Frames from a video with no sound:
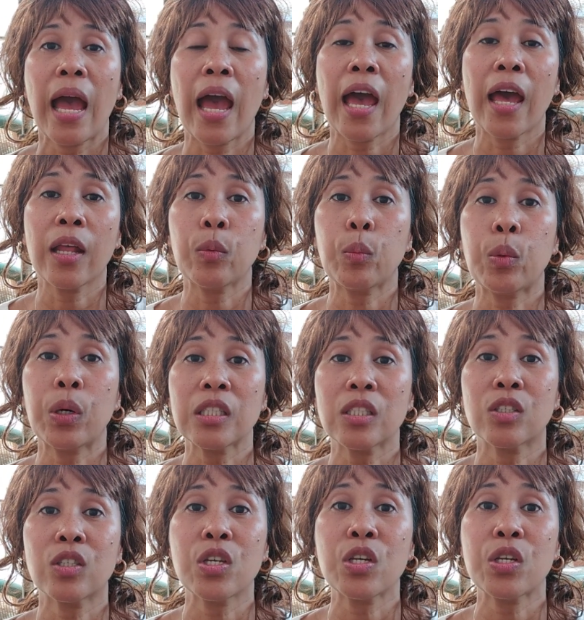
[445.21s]
And
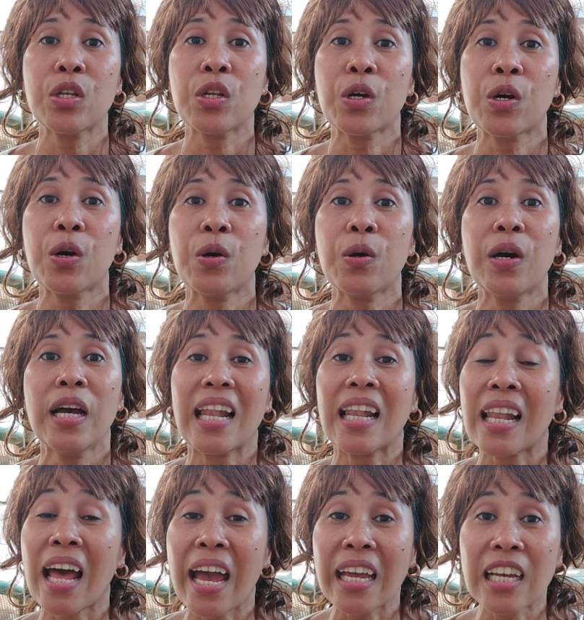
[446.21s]
what do you know?
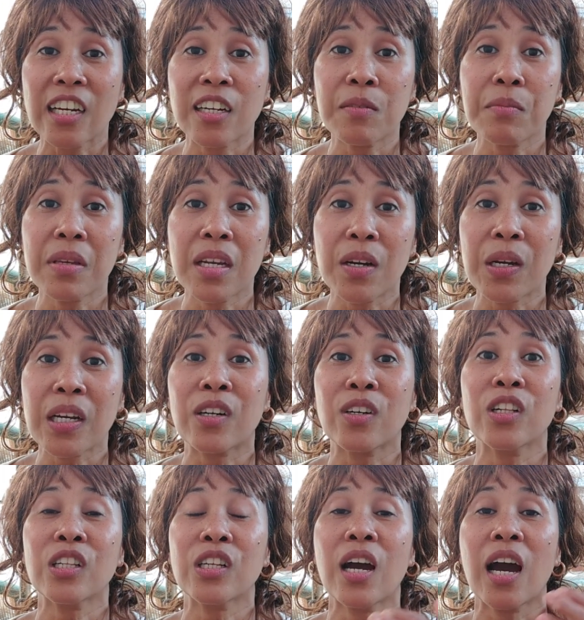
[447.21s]
Like a
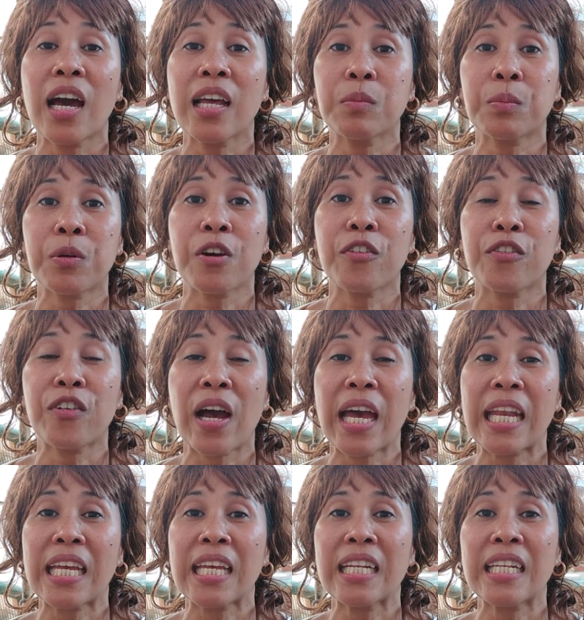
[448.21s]
miracle, God
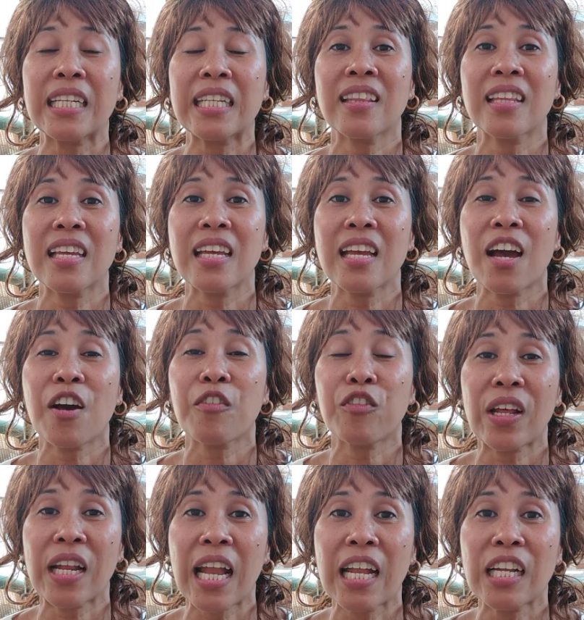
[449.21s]
provided the uh,
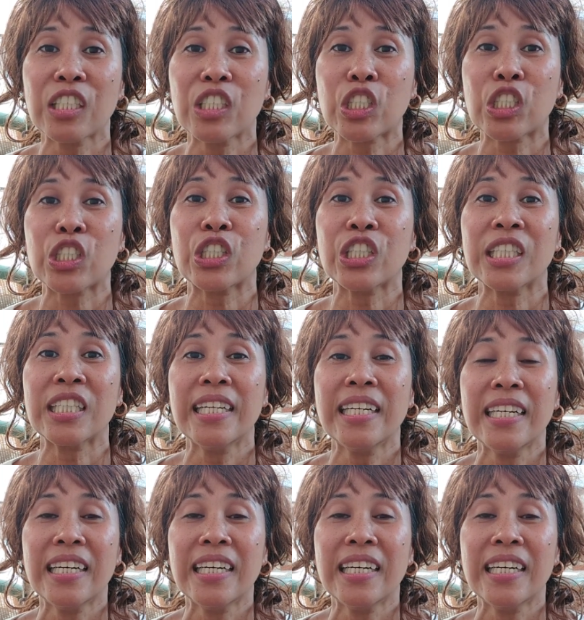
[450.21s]
financial